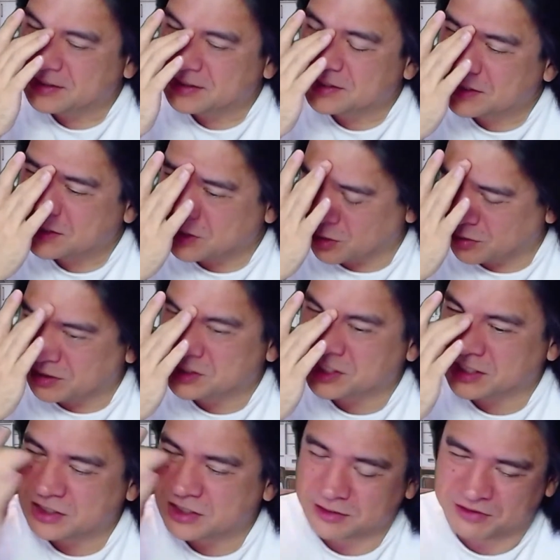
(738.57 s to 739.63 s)
So the
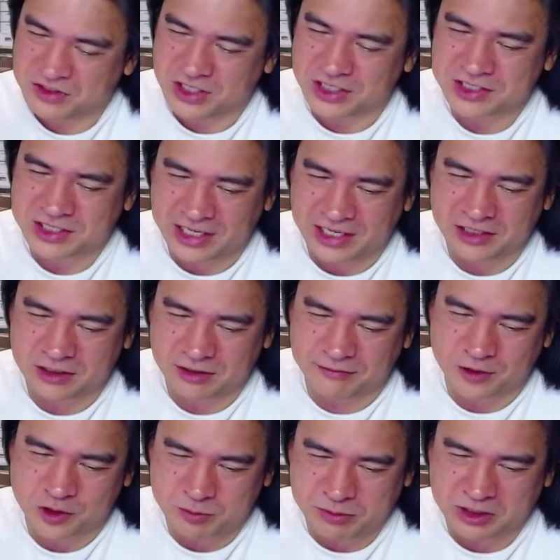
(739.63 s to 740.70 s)
chances of just getting to the
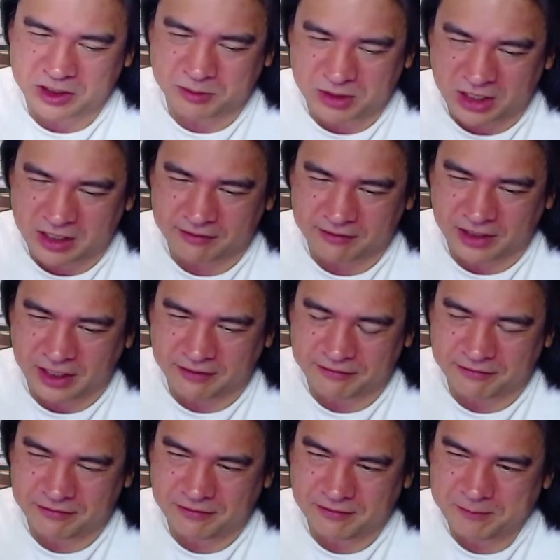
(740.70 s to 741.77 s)
first building block of
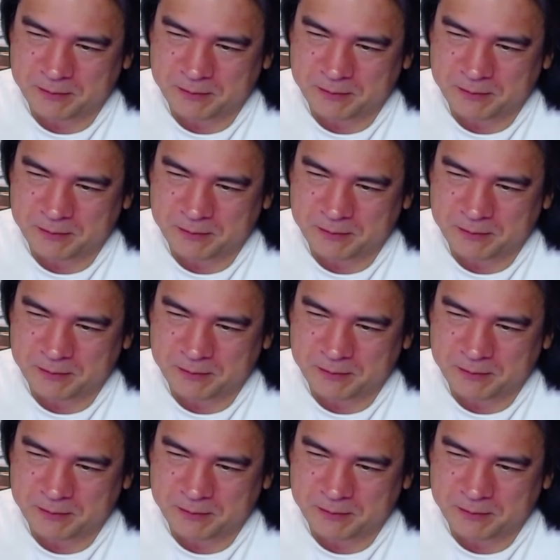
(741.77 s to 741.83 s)
life